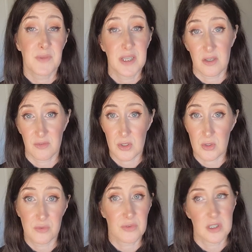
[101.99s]
if
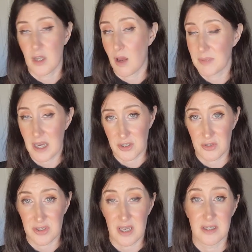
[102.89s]
you've stopped
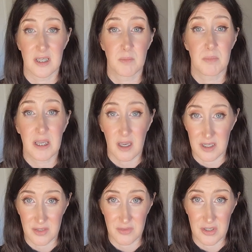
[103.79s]
exercising
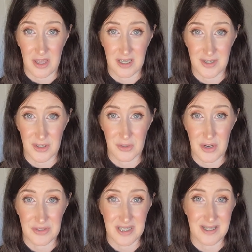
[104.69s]
because of your lichen
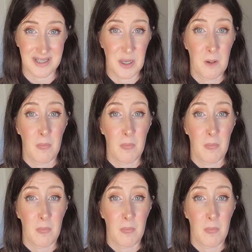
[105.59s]
sclerosis?